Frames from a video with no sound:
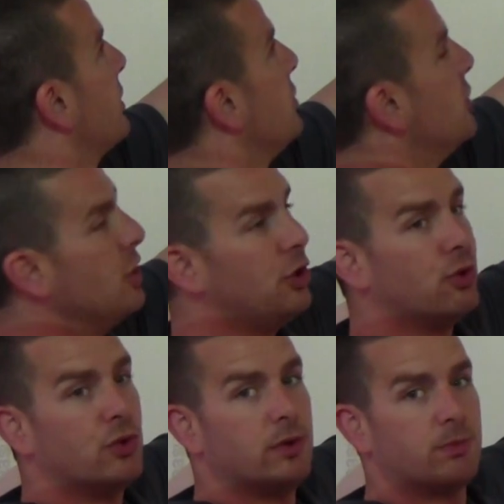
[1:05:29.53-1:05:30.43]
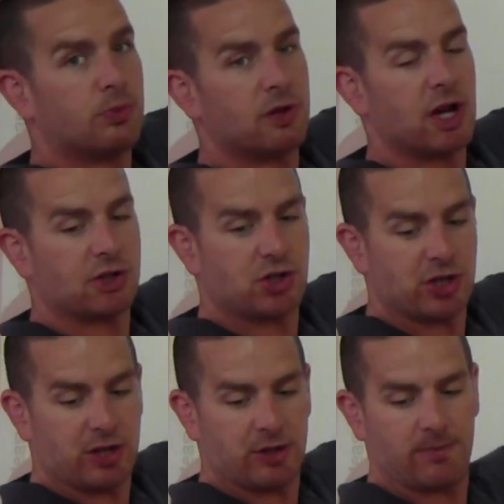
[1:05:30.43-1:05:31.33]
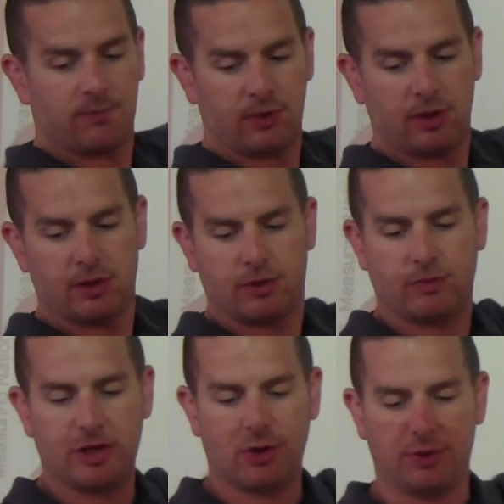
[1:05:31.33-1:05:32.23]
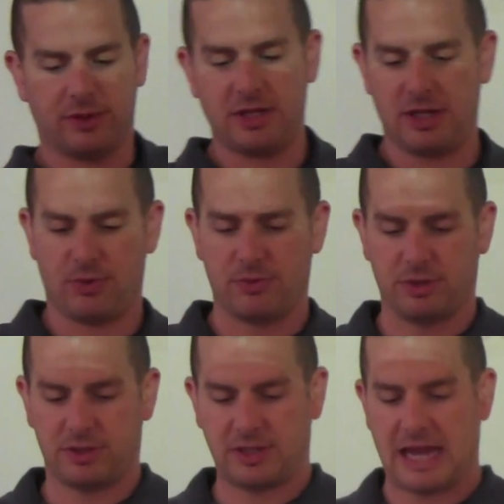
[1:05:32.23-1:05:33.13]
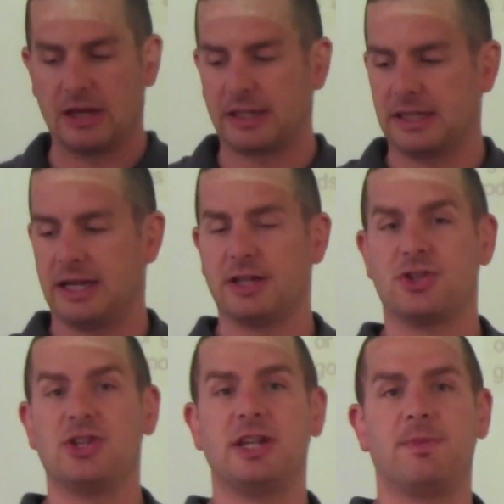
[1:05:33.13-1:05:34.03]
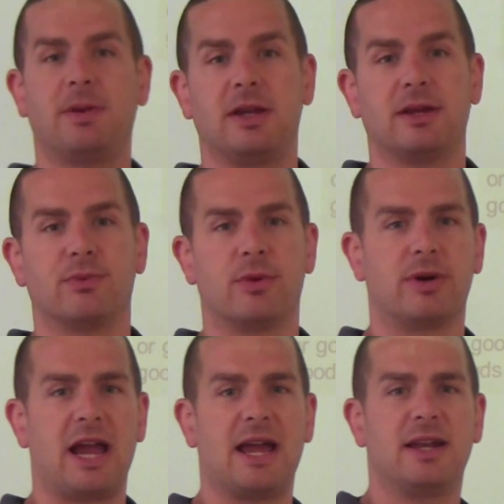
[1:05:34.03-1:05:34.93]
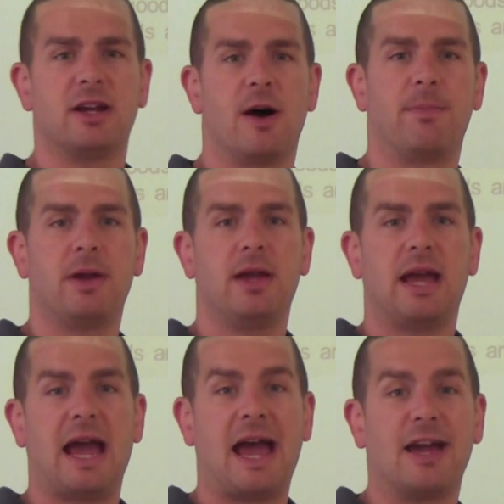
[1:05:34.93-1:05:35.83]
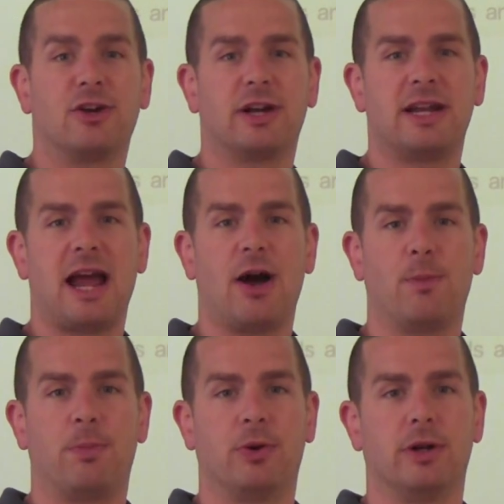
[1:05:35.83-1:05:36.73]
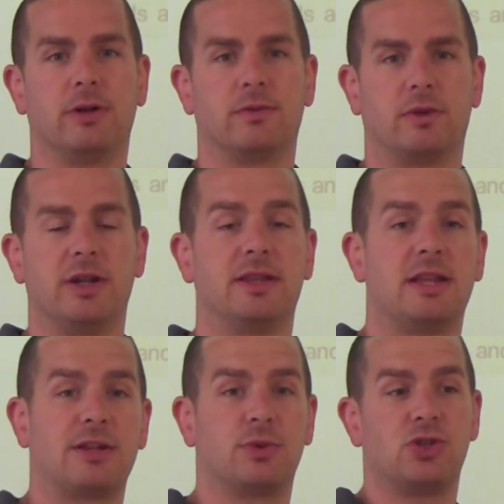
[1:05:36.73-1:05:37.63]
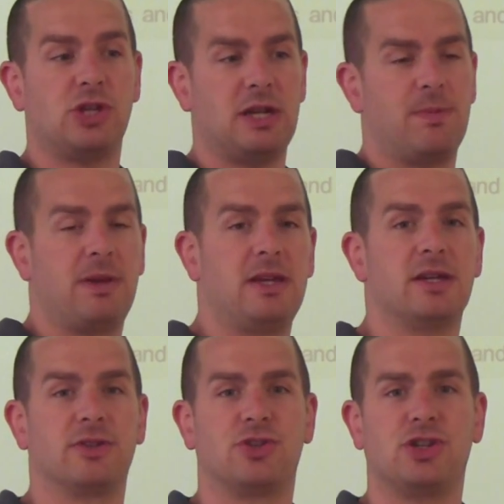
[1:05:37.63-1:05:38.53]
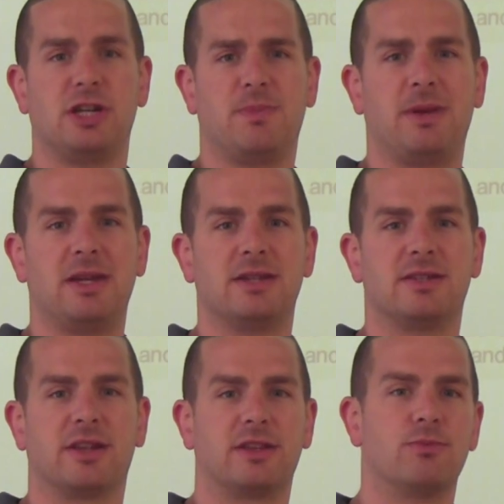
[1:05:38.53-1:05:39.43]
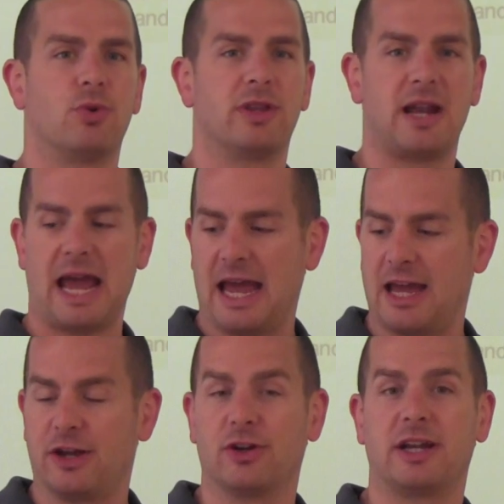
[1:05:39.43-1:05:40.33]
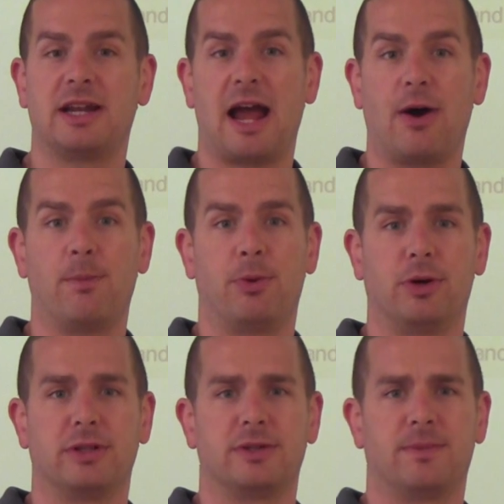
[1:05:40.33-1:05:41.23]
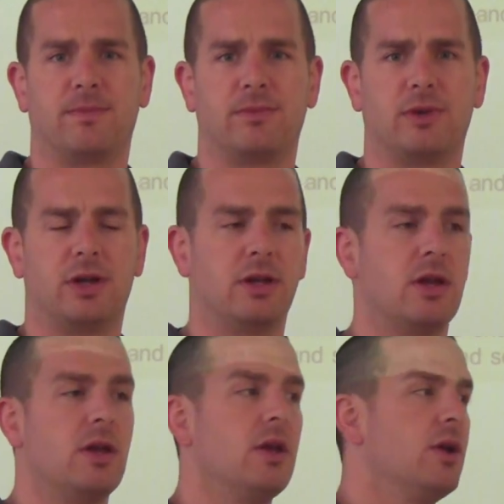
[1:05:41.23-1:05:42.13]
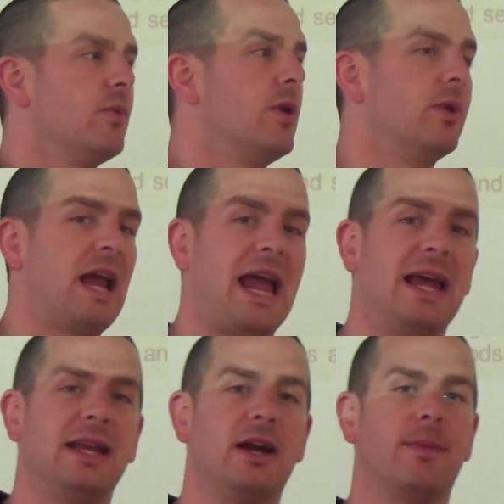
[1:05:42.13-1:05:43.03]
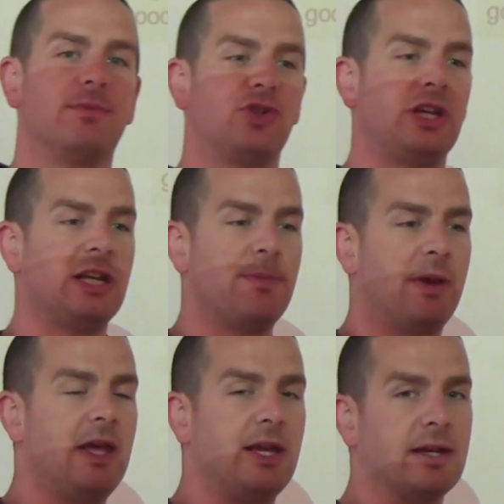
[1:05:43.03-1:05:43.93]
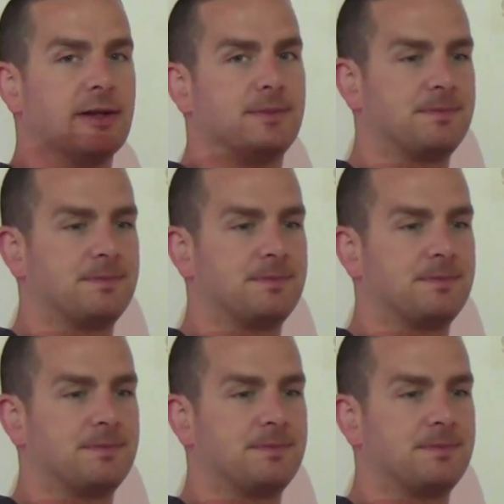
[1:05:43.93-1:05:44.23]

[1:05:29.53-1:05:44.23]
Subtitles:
with new production. When we're calculating GDP, when we're adding up aggregate output, right? That's what GDP is. GDP is nothing more than aggregate output. Okay? When we're adding up GDP,